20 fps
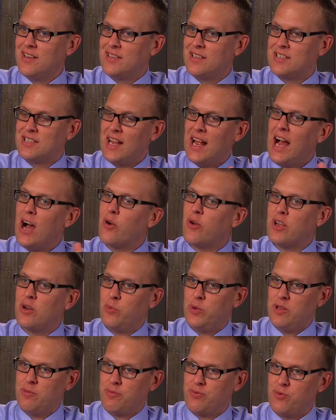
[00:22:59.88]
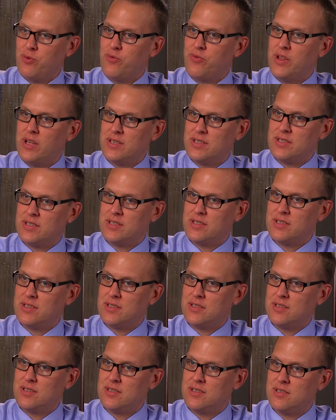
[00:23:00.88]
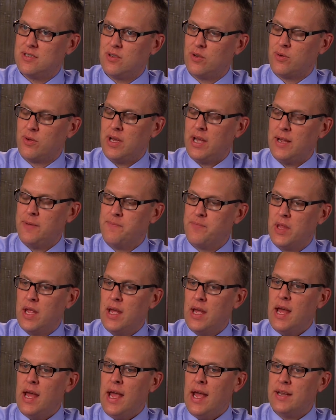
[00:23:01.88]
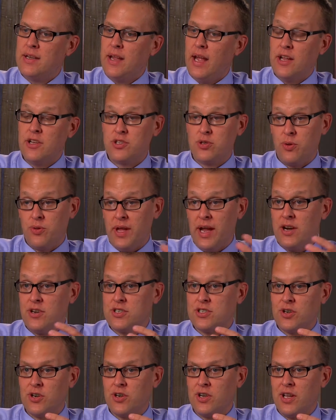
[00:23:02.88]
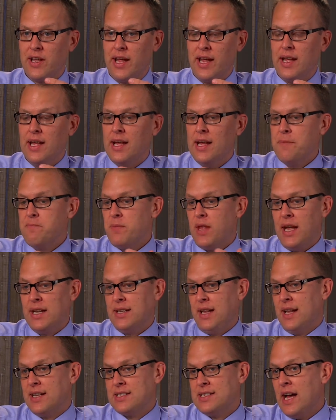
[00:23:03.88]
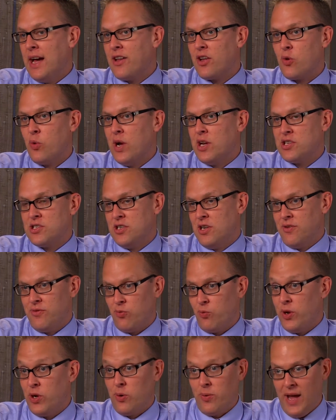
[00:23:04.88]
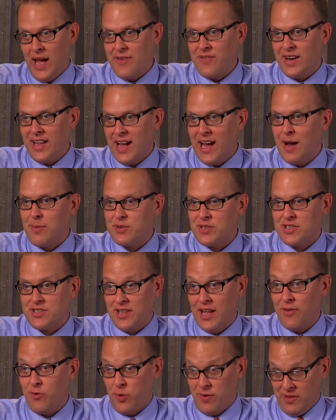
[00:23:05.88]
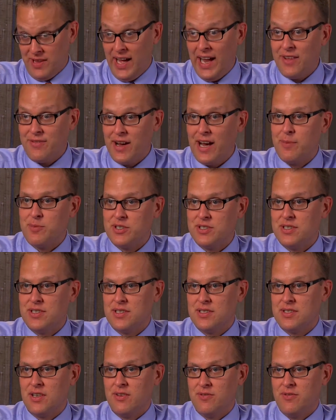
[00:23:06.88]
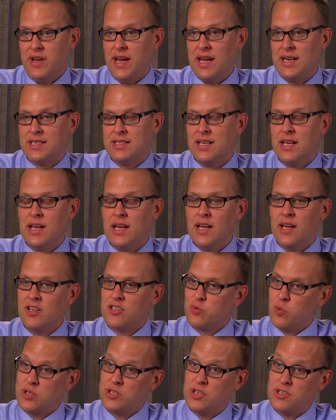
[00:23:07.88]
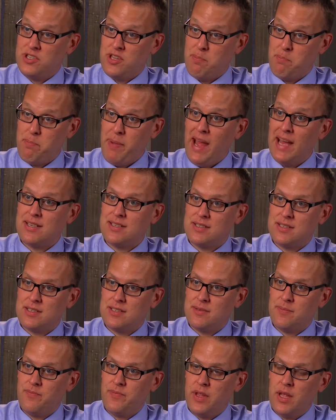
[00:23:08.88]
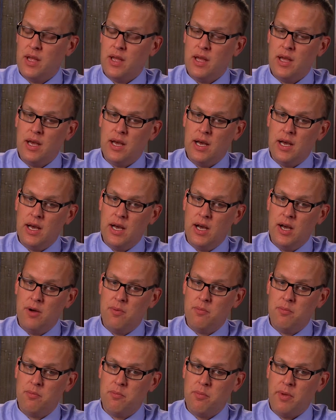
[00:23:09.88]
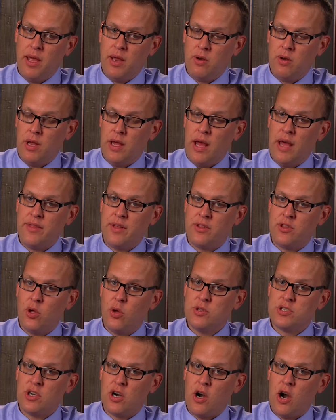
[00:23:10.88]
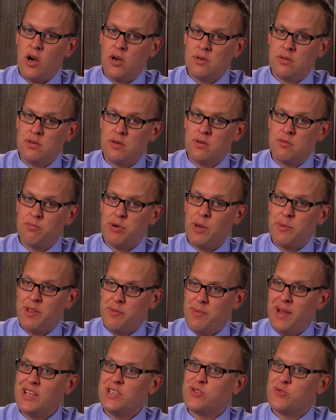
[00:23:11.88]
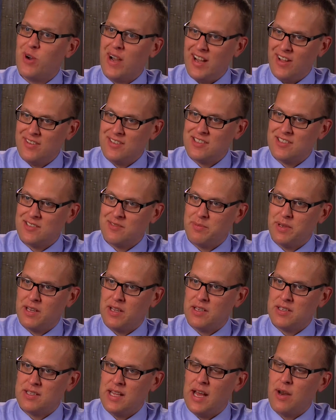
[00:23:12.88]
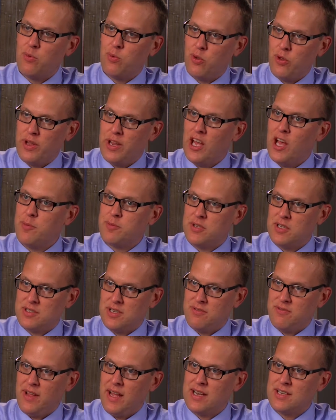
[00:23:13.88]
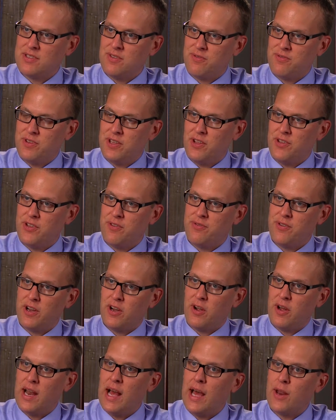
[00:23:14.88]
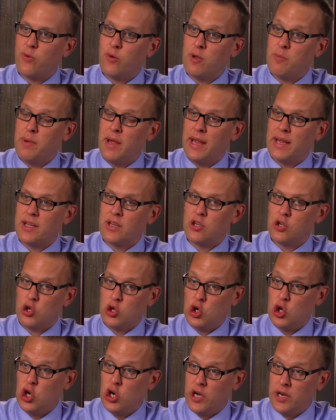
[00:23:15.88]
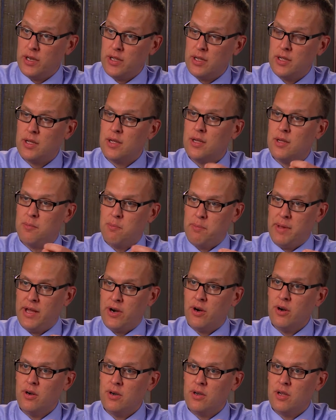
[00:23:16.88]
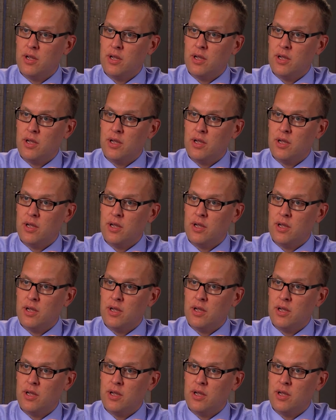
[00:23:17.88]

to say, how can we improve this? Okay? And so there, certainly, it's not a question of we don't have any options left. We have a lot of options, in fact. It's which is the best. And I think those are probably the best trials, because that really helps us advance the field to figure out how do we make good better